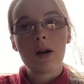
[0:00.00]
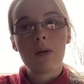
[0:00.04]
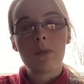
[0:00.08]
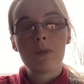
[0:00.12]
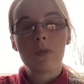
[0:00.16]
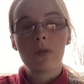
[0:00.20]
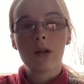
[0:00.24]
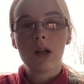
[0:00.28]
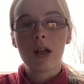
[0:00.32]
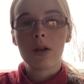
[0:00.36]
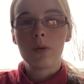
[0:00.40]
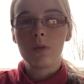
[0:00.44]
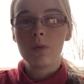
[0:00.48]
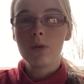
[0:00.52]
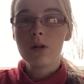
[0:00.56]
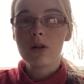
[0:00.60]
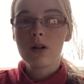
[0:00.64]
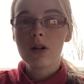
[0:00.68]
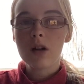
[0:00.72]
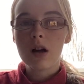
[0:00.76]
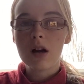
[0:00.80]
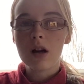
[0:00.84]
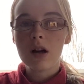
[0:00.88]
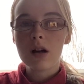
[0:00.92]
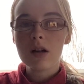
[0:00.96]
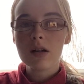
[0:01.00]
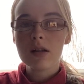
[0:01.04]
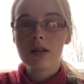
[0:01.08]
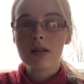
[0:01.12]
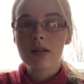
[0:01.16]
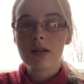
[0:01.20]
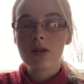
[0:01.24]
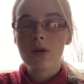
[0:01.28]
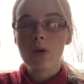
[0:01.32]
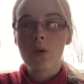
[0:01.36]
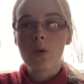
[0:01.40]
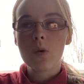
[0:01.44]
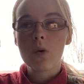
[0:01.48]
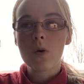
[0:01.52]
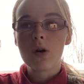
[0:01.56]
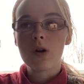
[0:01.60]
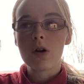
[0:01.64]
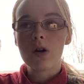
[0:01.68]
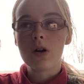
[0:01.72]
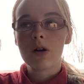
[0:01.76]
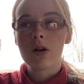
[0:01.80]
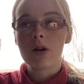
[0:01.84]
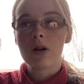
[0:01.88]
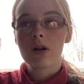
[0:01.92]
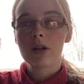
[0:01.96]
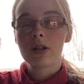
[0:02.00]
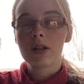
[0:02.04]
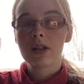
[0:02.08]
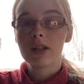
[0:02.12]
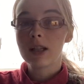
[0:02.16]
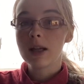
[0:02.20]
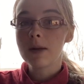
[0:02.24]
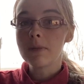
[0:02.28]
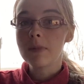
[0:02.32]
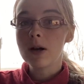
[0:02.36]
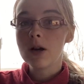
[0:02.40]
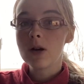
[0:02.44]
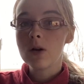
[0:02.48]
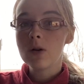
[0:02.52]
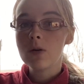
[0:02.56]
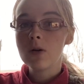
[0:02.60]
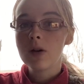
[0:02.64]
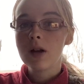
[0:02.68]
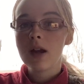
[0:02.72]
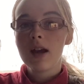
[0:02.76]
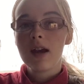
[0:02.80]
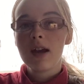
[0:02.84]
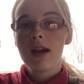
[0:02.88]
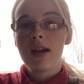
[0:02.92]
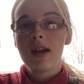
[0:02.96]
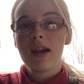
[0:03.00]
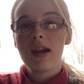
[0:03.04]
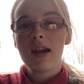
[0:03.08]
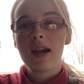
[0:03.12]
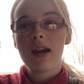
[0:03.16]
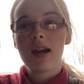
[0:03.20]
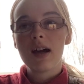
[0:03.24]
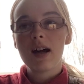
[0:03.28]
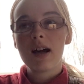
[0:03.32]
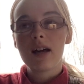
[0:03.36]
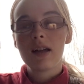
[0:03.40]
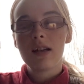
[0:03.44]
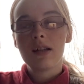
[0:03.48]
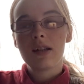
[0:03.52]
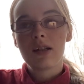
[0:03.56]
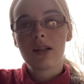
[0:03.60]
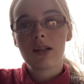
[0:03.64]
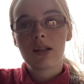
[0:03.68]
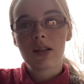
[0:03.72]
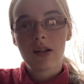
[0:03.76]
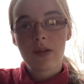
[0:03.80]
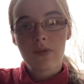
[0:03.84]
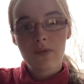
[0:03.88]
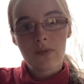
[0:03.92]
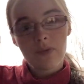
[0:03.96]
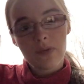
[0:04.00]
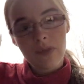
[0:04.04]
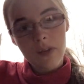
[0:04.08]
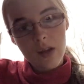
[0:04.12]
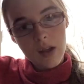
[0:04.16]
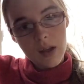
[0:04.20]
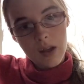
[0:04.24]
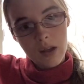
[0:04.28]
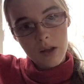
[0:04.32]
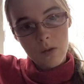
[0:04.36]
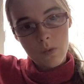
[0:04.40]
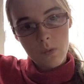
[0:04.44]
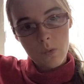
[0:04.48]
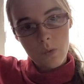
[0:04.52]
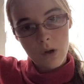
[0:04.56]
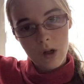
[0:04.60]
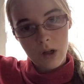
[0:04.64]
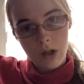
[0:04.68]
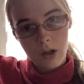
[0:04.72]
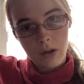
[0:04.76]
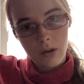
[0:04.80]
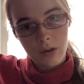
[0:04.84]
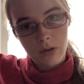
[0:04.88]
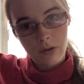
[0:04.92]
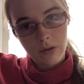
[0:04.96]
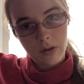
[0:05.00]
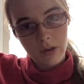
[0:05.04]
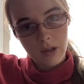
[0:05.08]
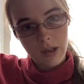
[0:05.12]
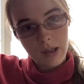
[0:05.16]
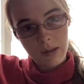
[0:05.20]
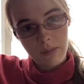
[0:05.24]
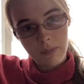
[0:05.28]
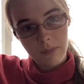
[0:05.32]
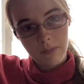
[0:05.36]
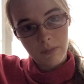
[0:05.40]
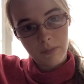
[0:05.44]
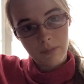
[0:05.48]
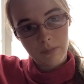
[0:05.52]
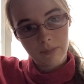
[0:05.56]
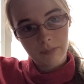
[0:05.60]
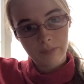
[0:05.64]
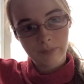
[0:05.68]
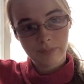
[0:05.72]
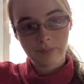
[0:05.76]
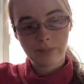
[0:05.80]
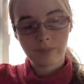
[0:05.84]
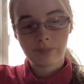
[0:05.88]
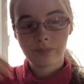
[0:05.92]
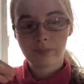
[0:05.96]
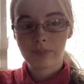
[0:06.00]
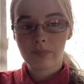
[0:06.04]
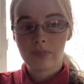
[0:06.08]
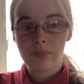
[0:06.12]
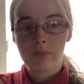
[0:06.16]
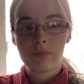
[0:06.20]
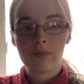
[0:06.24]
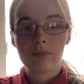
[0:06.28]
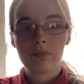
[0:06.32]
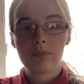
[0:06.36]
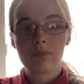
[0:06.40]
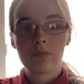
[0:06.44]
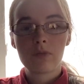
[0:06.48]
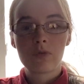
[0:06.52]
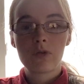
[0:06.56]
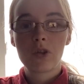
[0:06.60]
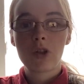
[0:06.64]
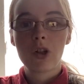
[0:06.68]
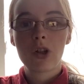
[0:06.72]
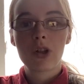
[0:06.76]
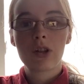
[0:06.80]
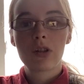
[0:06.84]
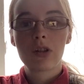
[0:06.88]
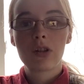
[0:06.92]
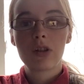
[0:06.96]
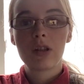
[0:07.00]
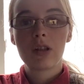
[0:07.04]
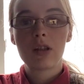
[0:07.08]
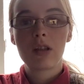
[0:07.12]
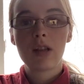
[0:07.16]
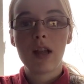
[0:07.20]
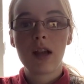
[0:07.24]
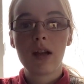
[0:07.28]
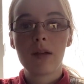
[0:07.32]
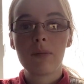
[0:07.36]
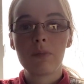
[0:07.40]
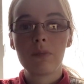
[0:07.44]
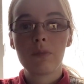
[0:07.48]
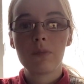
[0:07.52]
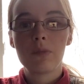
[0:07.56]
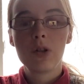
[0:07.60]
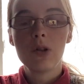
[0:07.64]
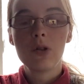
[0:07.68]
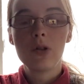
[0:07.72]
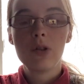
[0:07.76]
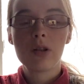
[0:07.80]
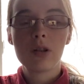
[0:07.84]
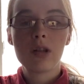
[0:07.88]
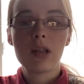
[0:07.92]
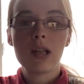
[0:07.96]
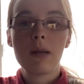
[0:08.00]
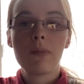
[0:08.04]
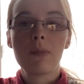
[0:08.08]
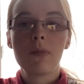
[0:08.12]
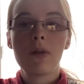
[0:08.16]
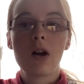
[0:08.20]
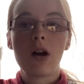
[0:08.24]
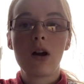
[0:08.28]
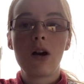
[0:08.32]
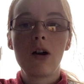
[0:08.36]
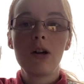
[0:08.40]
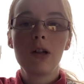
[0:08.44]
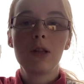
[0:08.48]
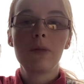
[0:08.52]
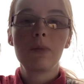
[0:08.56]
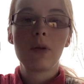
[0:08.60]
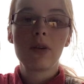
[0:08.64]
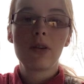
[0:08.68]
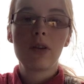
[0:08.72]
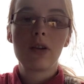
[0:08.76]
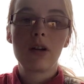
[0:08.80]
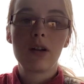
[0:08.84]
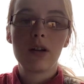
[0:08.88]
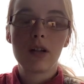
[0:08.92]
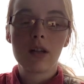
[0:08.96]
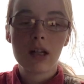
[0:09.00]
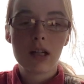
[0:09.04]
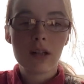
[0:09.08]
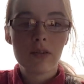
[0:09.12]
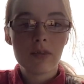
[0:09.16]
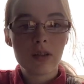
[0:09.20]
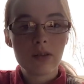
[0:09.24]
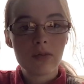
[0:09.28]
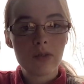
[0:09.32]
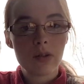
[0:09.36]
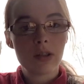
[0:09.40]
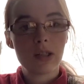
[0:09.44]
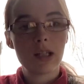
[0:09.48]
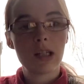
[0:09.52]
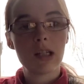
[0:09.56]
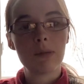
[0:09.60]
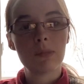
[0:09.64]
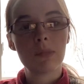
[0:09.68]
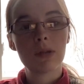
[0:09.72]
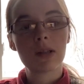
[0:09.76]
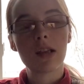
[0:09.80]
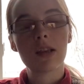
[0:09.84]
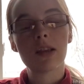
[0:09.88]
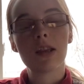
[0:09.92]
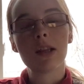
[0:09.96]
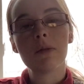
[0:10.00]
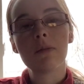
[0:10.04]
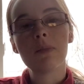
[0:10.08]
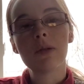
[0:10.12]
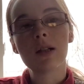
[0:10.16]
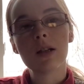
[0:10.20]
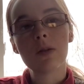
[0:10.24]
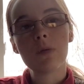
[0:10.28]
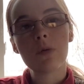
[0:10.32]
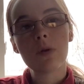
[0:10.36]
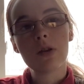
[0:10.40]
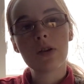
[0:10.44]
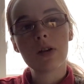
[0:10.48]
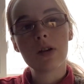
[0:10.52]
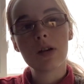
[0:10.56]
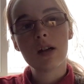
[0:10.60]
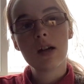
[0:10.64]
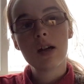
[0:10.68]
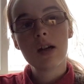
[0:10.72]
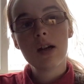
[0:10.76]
like root cards or Skibbo, and we'll like just use the same cards, but there are a ton of different games that they play with it.